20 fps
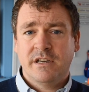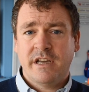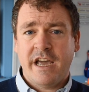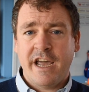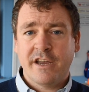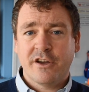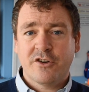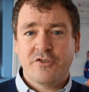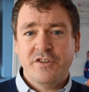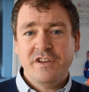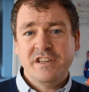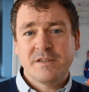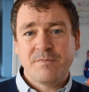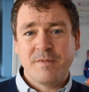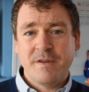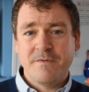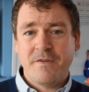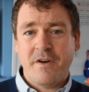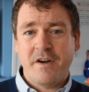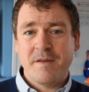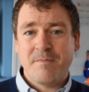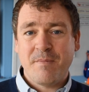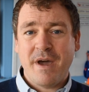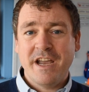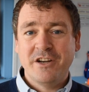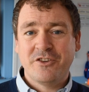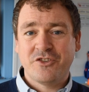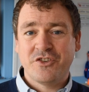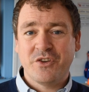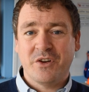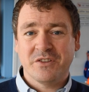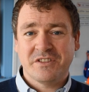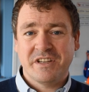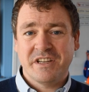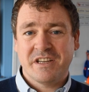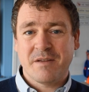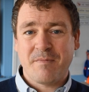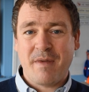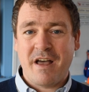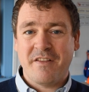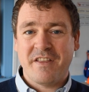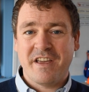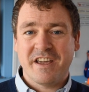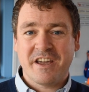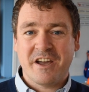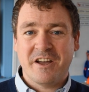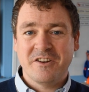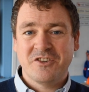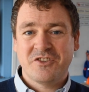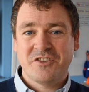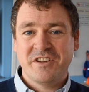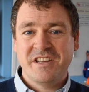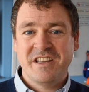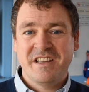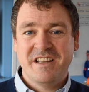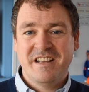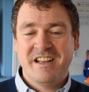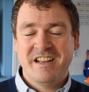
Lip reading: and Koreans being very patriotic about their country.